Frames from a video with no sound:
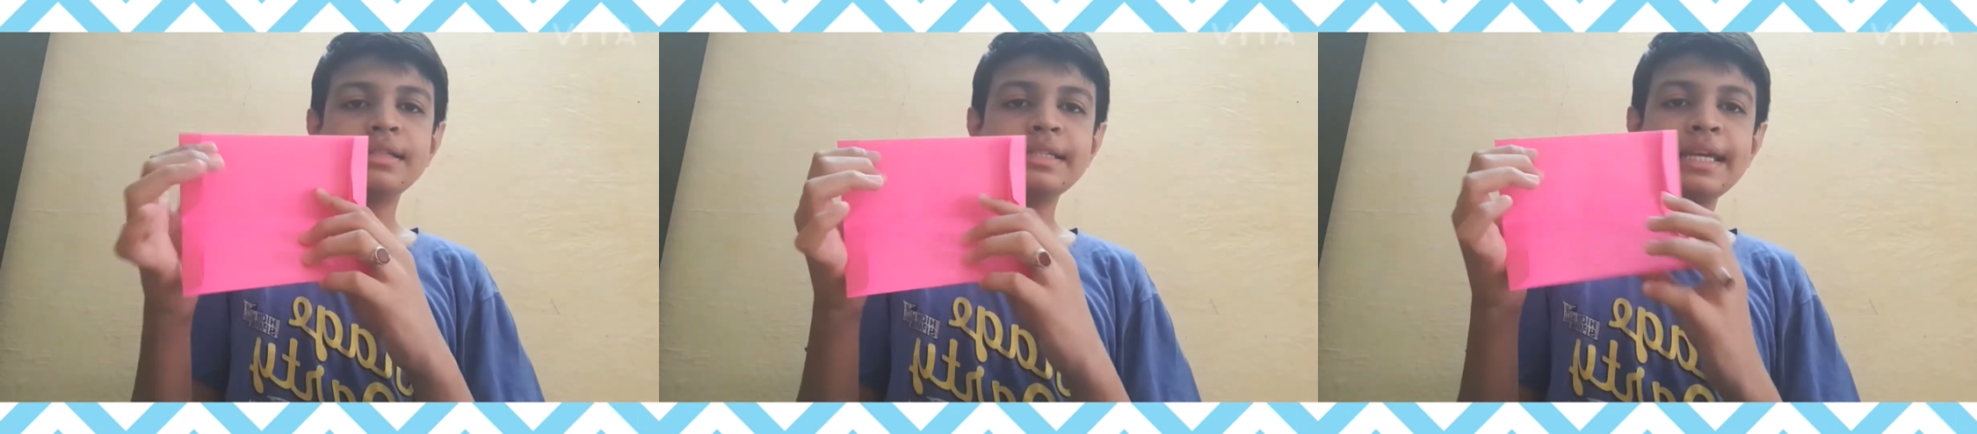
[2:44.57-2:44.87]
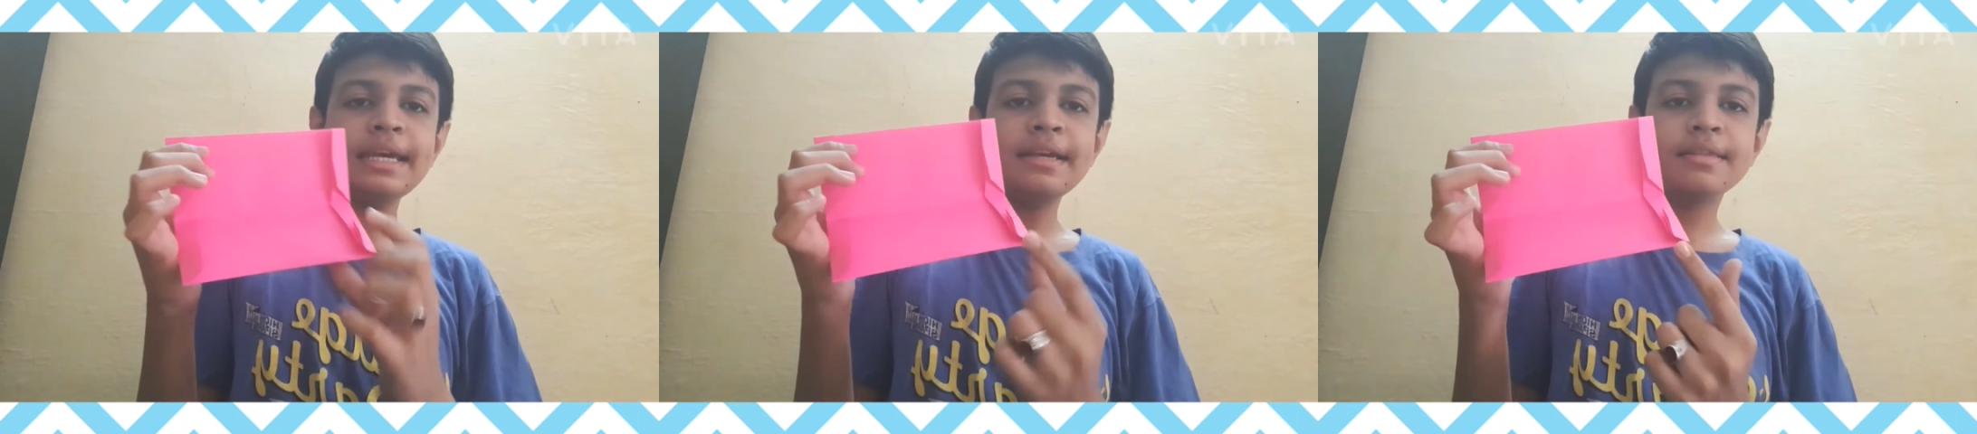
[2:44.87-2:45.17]

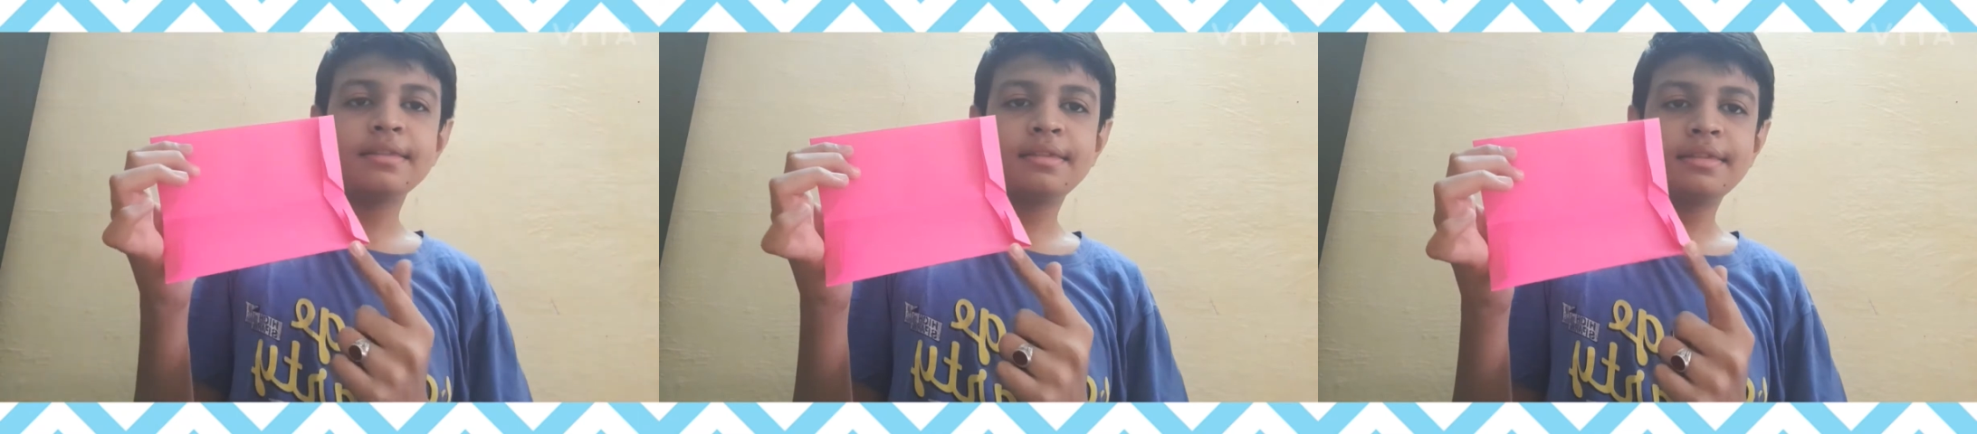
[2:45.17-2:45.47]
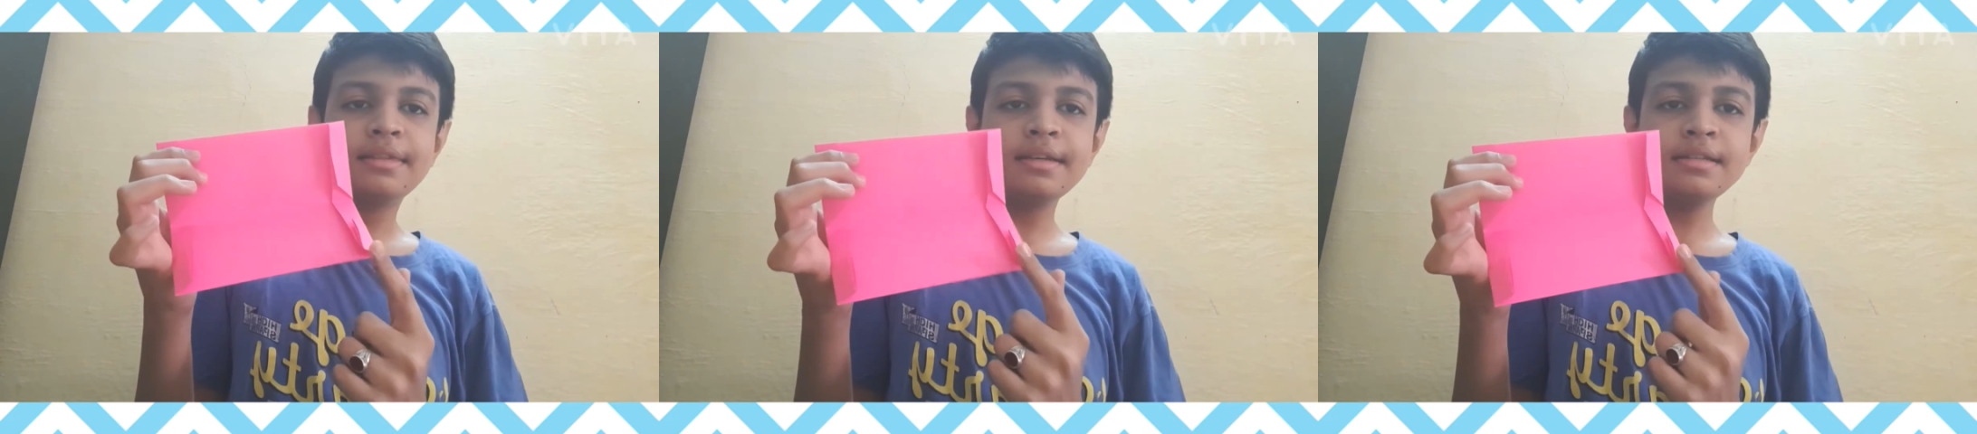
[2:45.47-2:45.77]
take
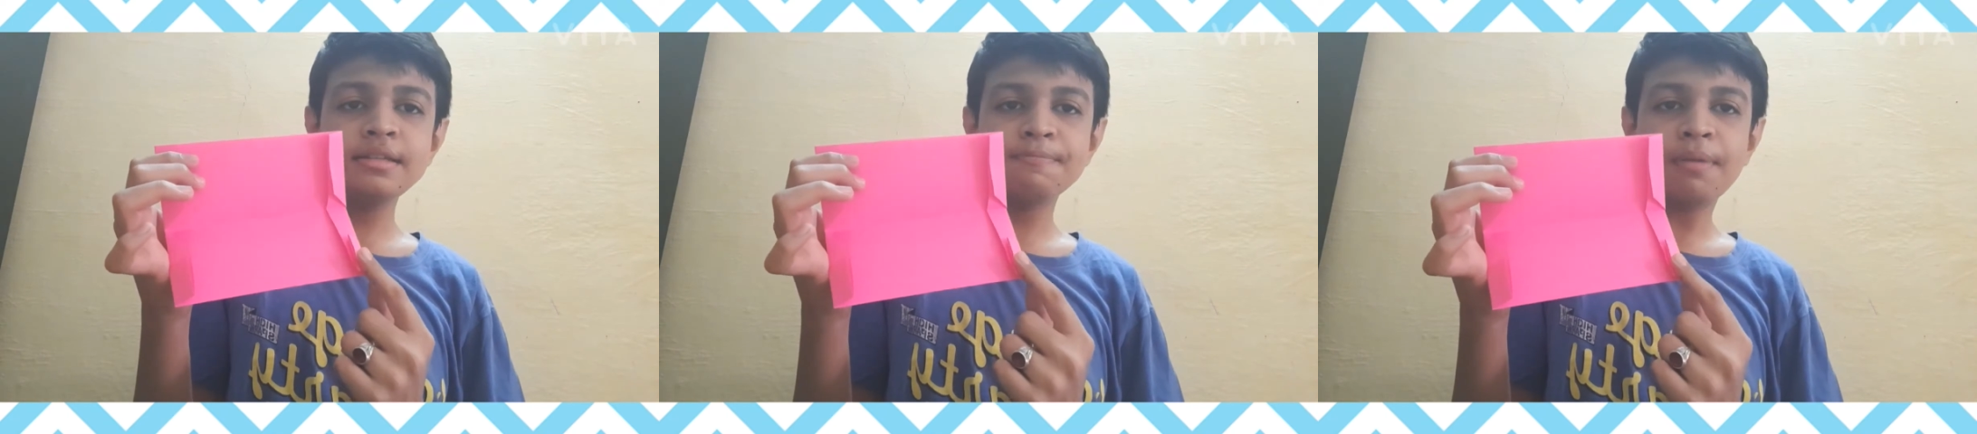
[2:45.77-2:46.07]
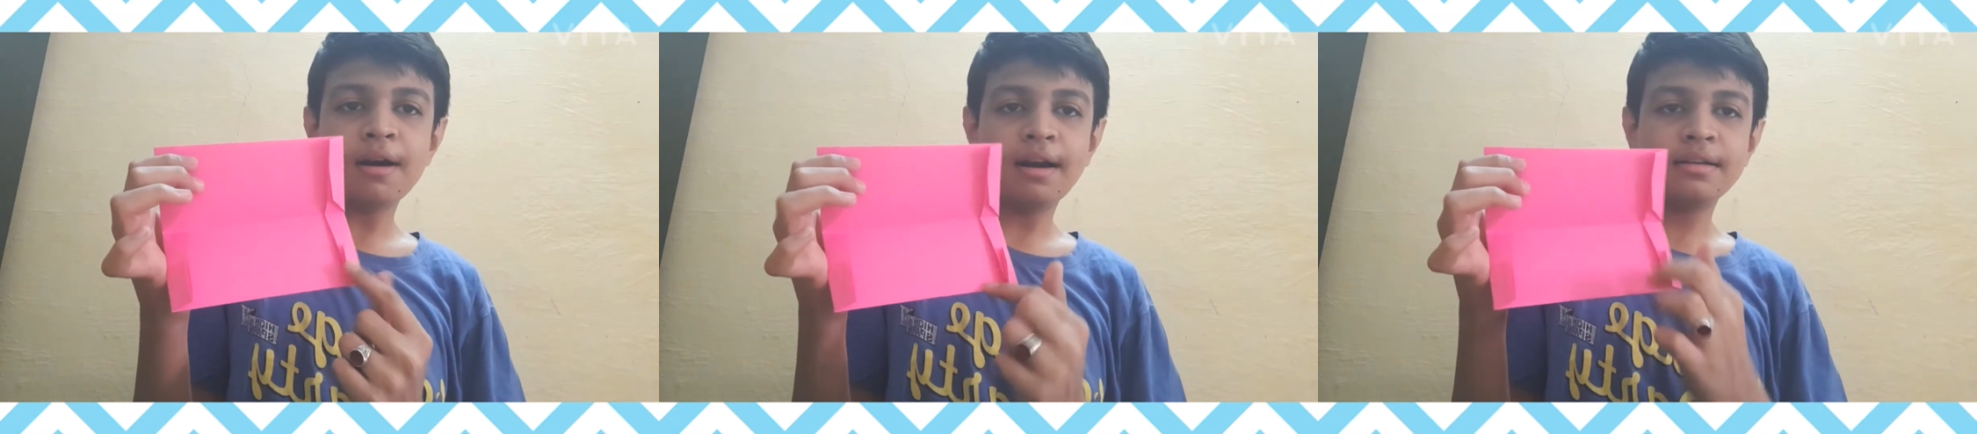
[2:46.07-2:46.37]
this
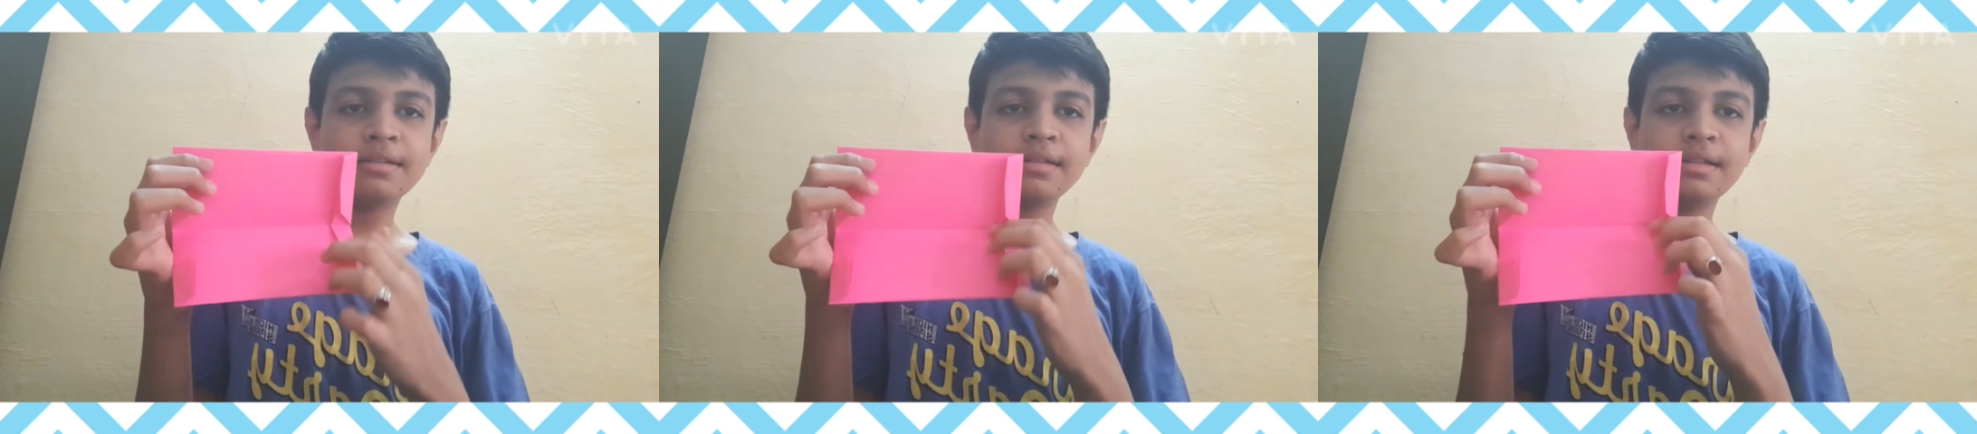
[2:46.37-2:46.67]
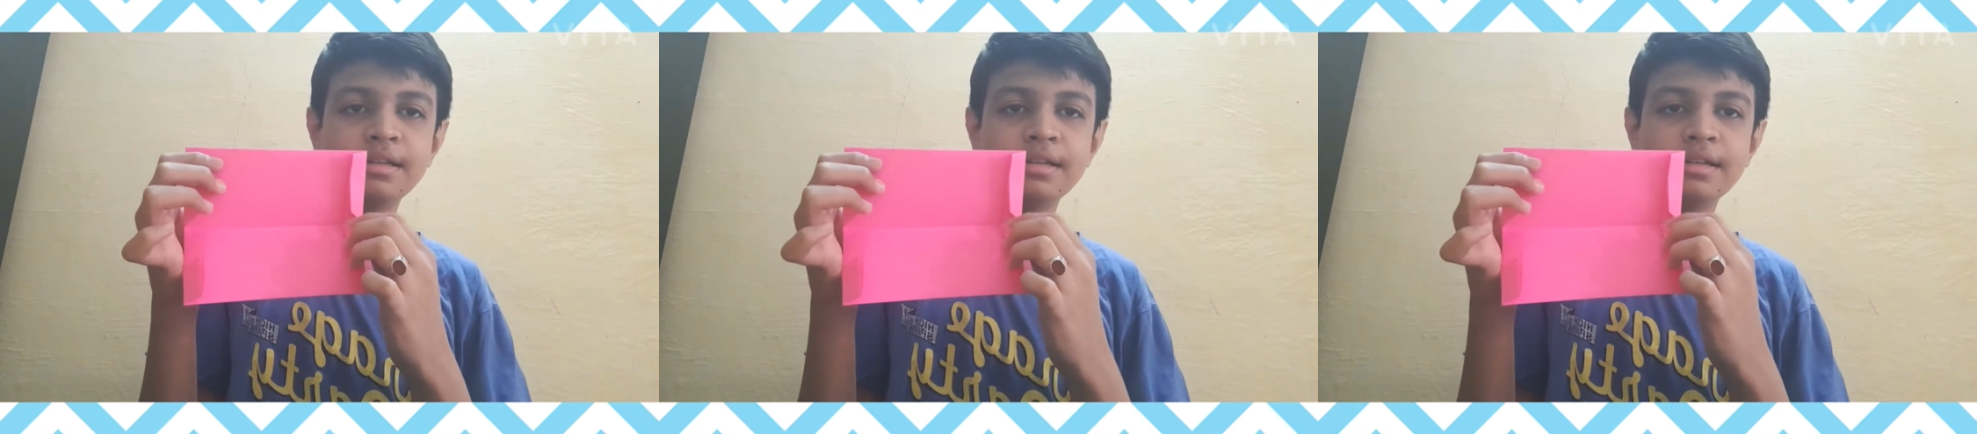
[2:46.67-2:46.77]
part